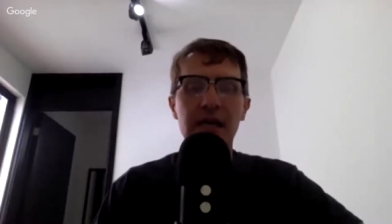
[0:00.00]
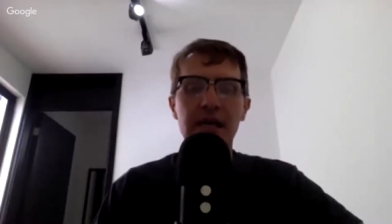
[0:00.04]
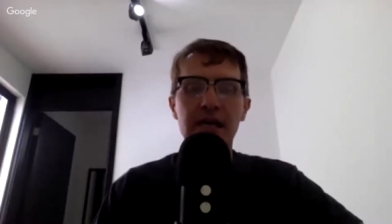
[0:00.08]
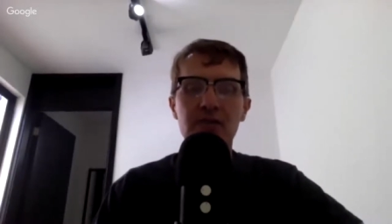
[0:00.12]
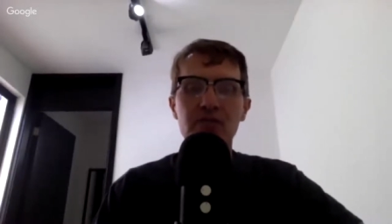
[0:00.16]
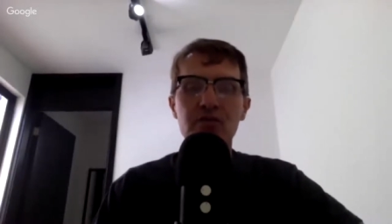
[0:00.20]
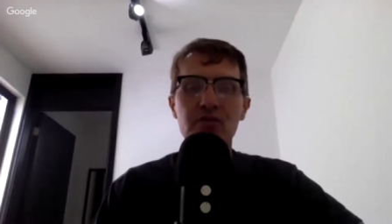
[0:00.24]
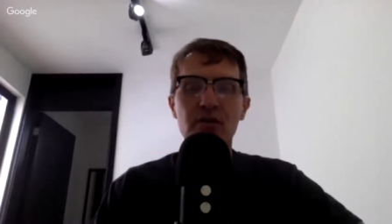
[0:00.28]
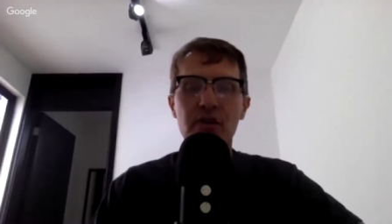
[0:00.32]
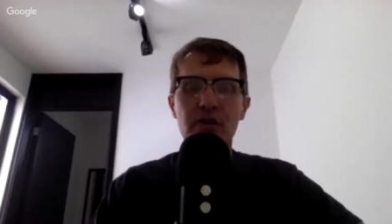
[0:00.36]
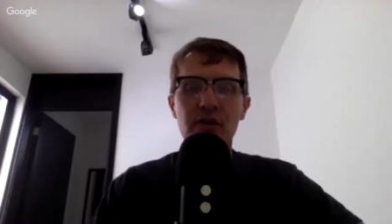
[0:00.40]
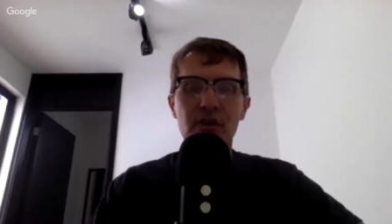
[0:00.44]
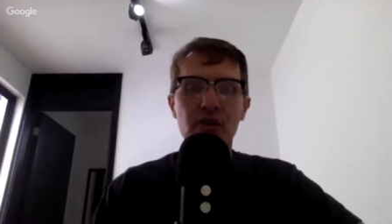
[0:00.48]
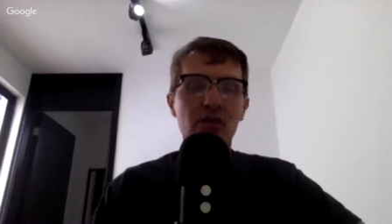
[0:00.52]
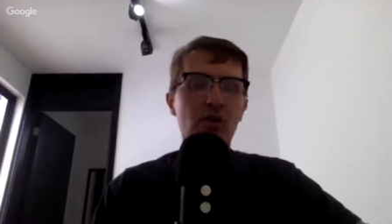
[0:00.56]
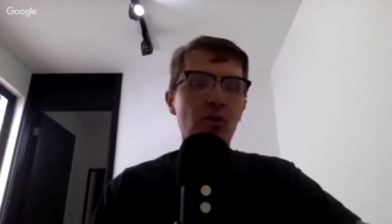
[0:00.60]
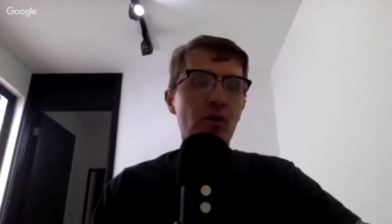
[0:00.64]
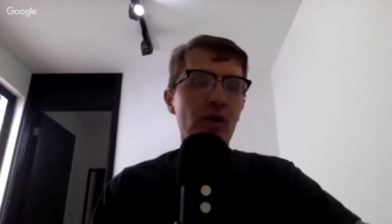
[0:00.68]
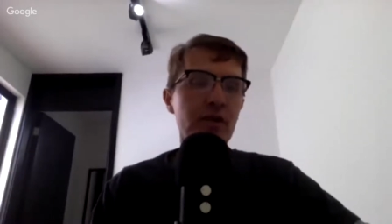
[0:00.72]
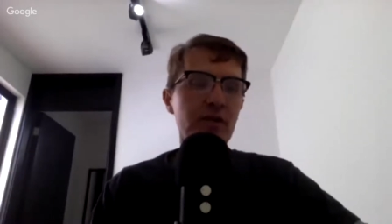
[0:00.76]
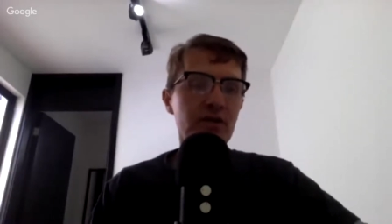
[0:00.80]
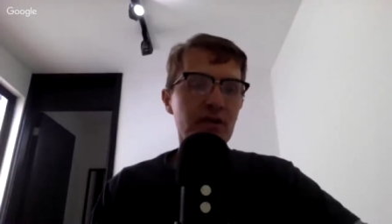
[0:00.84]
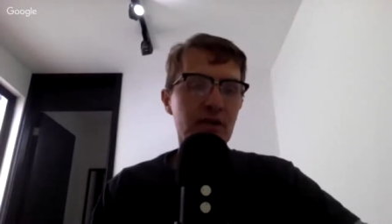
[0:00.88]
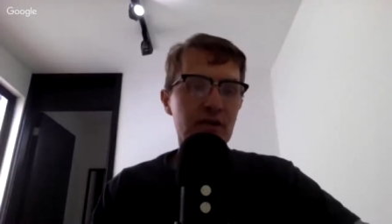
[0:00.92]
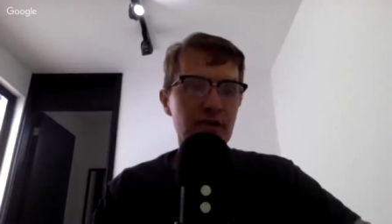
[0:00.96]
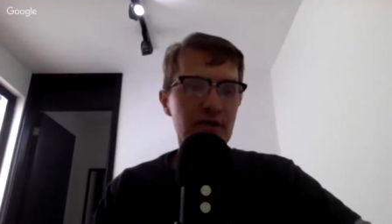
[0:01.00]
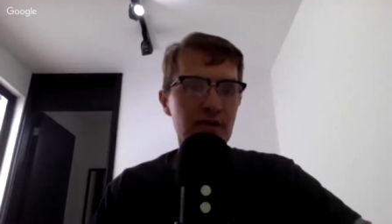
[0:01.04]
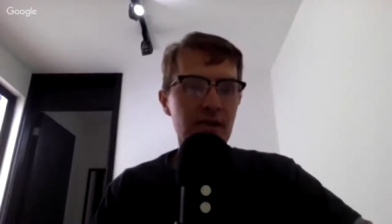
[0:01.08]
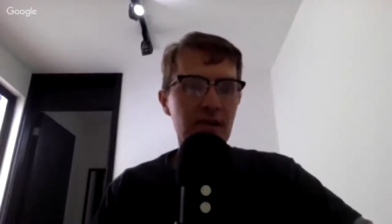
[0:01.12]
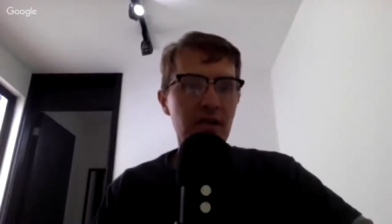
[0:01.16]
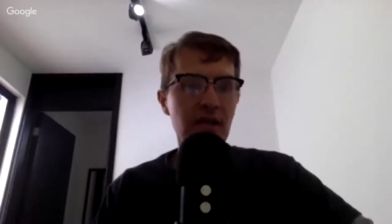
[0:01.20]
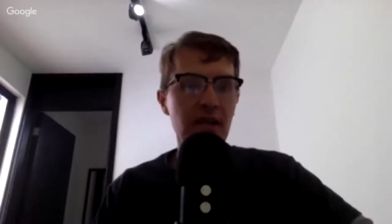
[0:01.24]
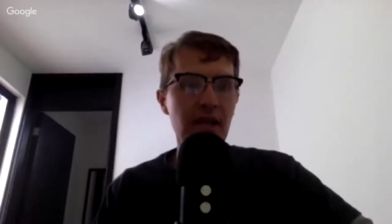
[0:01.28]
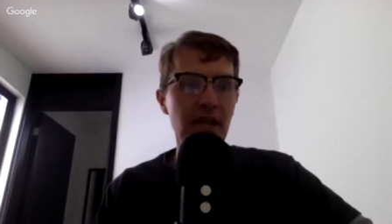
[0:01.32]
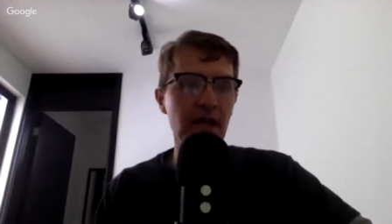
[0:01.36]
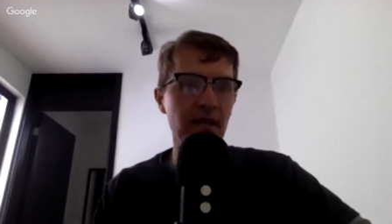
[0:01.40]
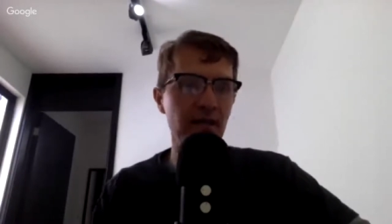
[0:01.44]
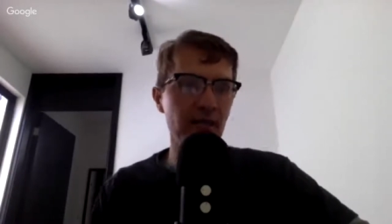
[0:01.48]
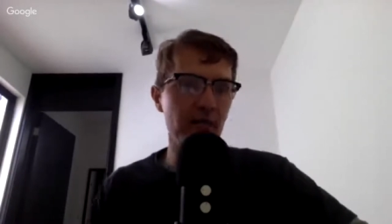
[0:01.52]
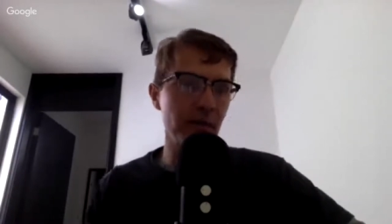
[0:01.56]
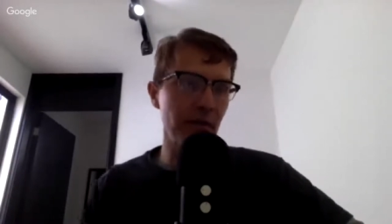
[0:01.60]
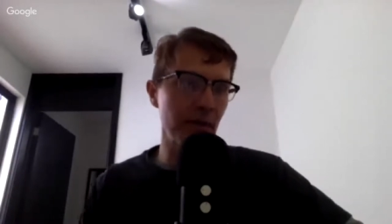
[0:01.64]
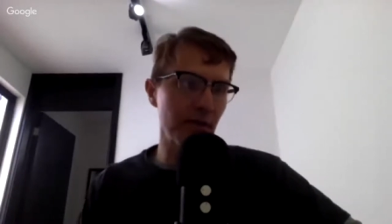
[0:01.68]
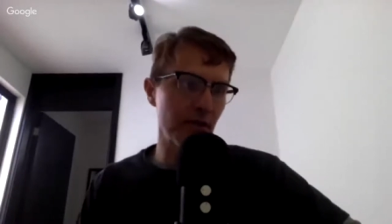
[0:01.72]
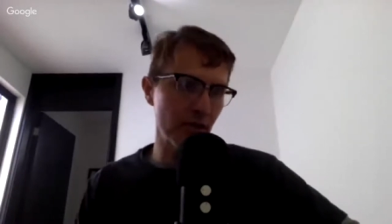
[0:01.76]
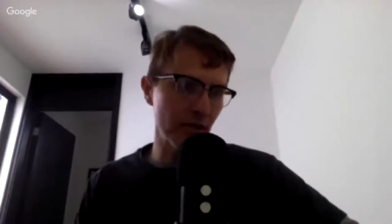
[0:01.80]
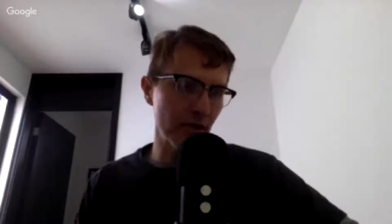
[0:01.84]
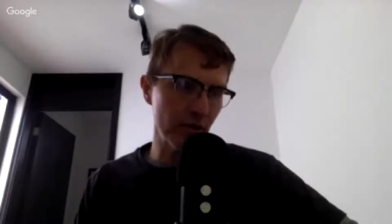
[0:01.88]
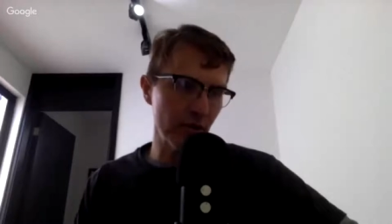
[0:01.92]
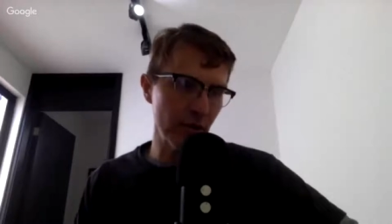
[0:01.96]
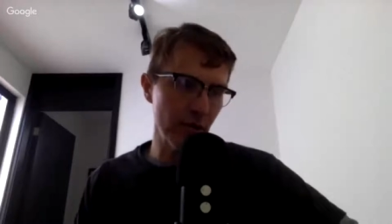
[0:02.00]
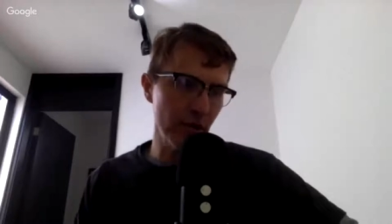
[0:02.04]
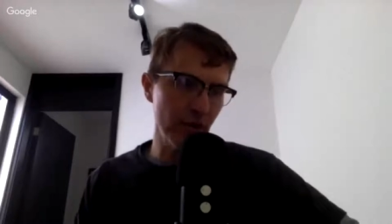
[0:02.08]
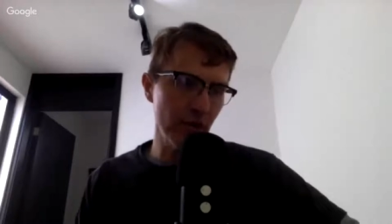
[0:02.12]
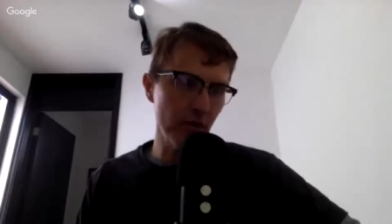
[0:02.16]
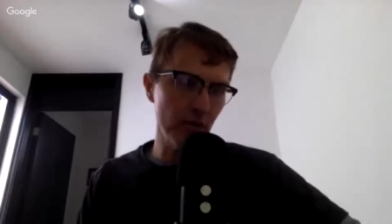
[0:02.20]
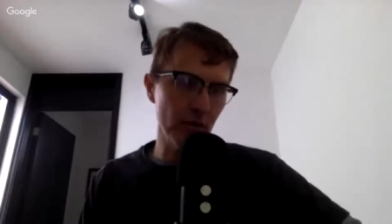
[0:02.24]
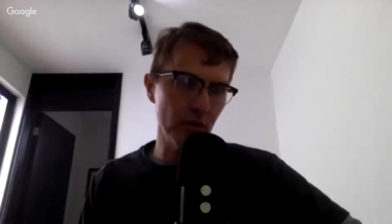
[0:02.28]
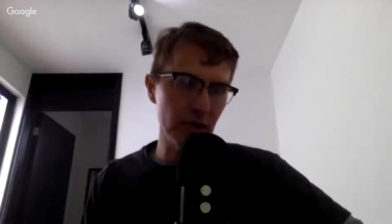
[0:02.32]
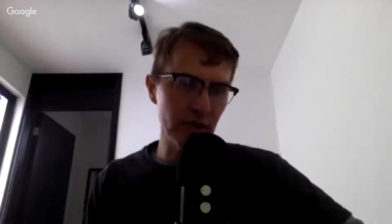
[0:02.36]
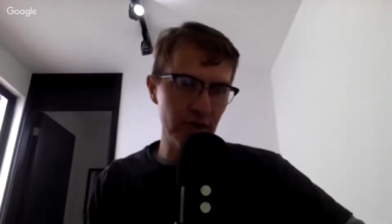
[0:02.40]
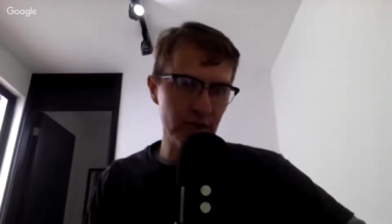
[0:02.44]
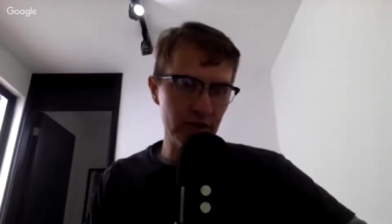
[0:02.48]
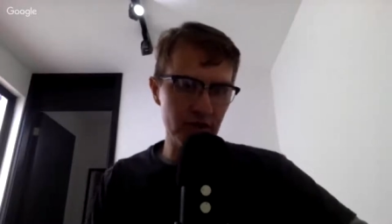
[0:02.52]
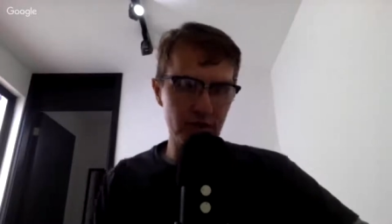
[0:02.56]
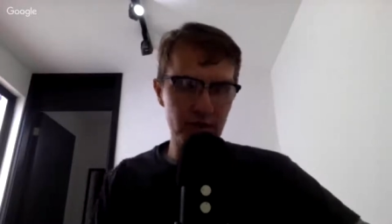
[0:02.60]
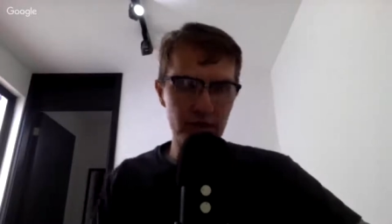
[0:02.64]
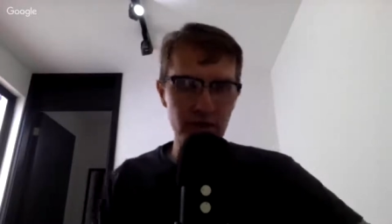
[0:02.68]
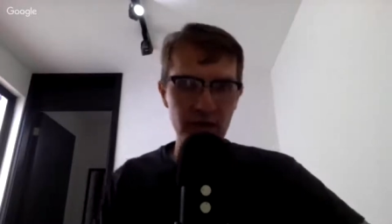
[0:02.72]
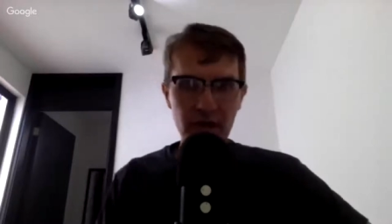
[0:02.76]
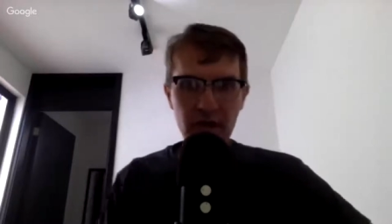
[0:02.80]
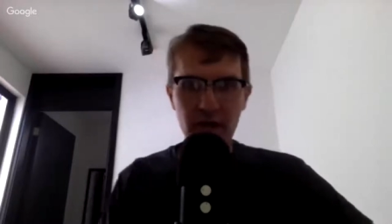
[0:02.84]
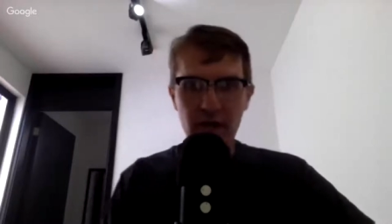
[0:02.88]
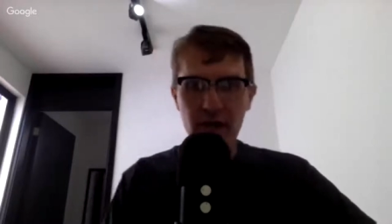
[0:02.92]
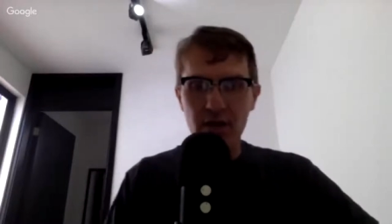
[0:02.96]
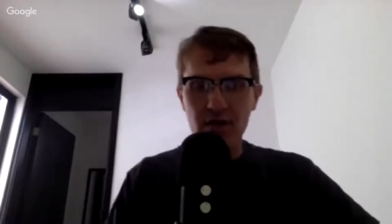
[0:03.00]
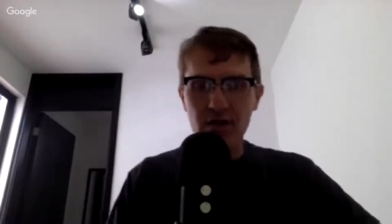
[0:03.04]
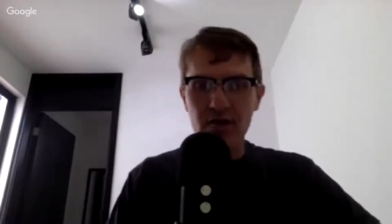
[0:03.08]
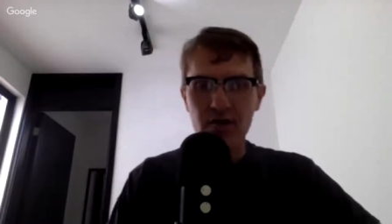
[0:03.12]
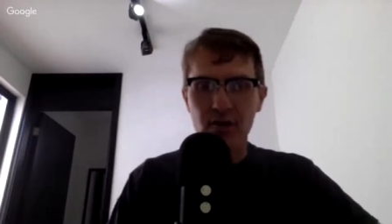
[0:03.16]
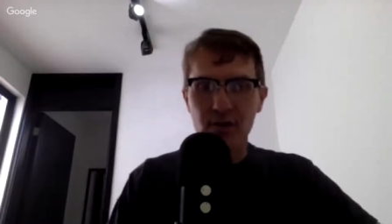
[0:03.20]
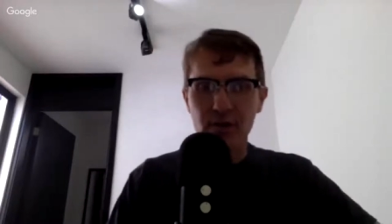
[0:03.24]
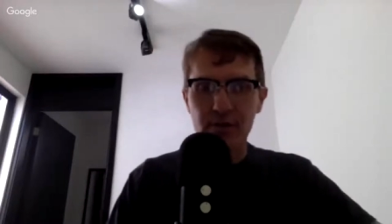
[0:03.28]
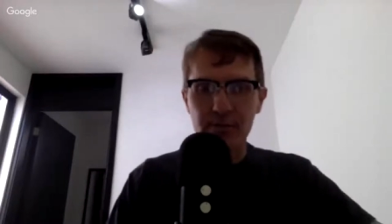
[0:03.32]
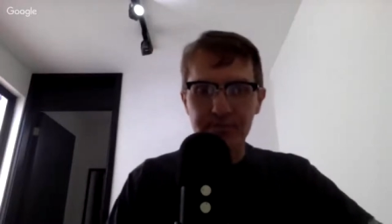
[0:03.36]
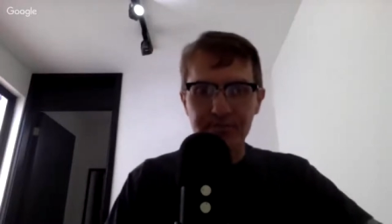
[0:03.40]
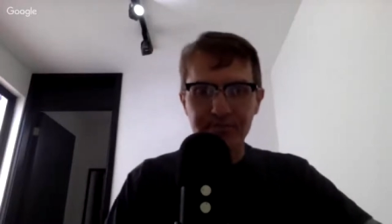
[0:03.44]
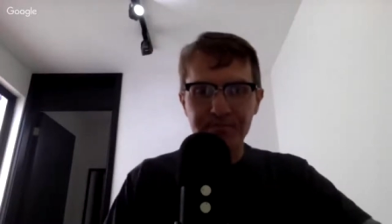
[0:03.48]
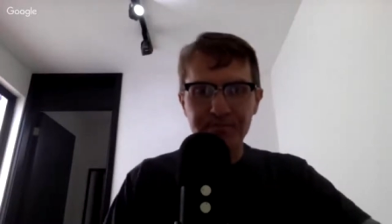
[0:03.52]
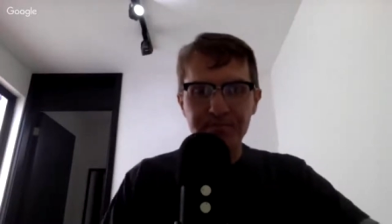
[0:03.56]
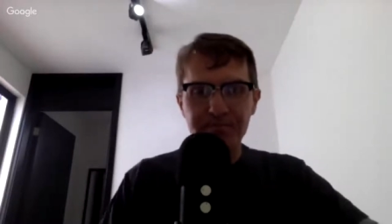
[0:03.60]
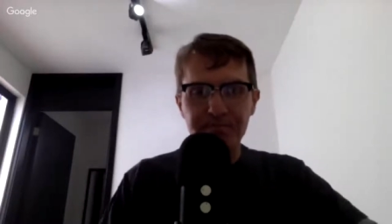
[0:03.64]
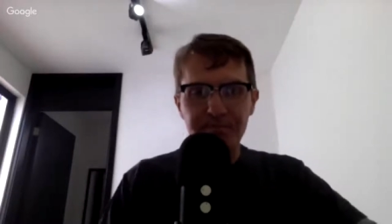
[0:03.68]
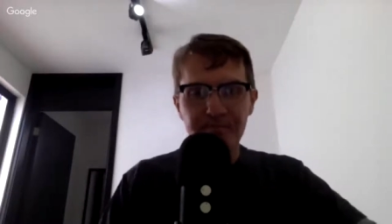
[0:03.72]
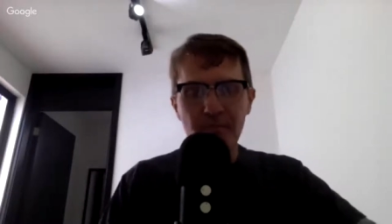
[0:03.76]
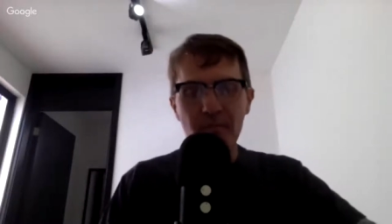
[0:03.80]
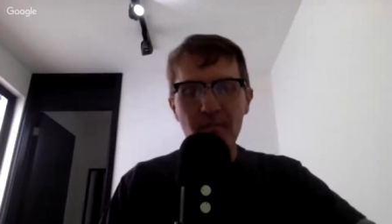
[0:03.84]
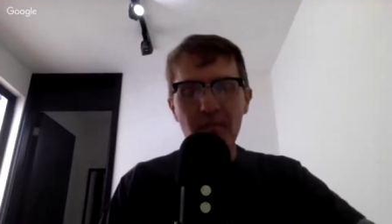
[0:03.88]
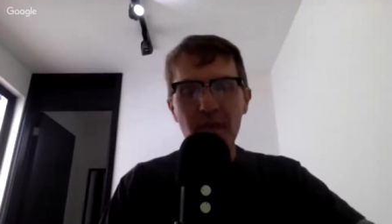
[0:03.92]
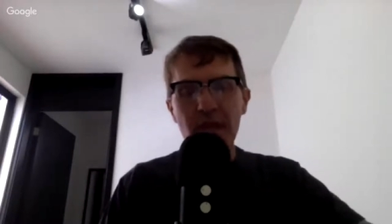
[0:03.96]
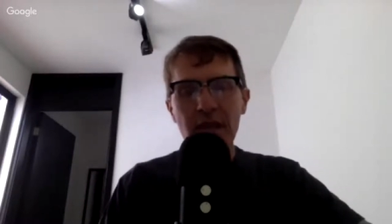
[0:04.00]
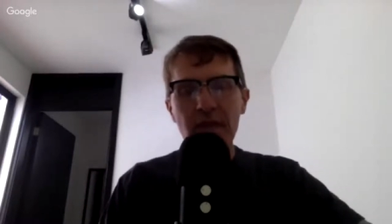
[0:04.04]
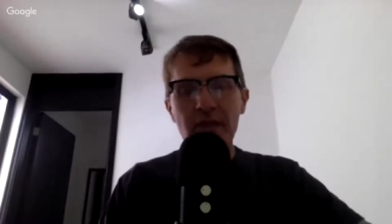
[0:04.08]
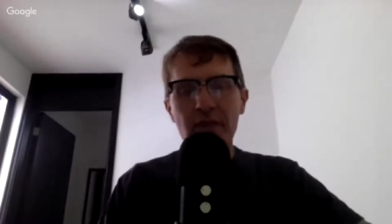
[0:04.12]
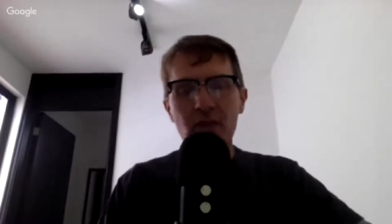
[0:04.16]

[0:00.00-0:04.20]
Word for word: uh, and answer any of the questions that they have about their research. So